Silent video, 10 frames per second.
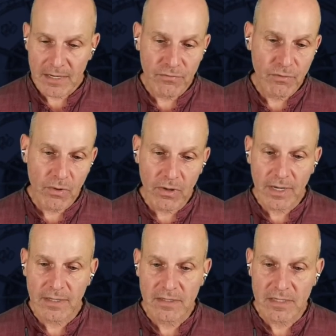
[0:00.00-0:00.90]
And if we
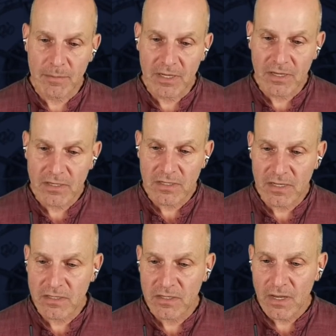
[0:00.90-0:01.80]
look at this, I mean, he
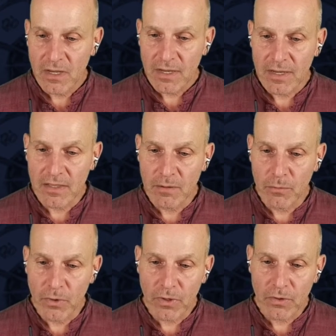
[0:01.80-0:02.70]
sits in the
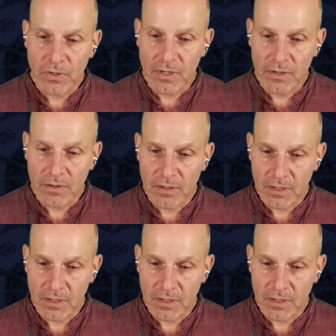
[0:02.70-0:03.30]
Mercury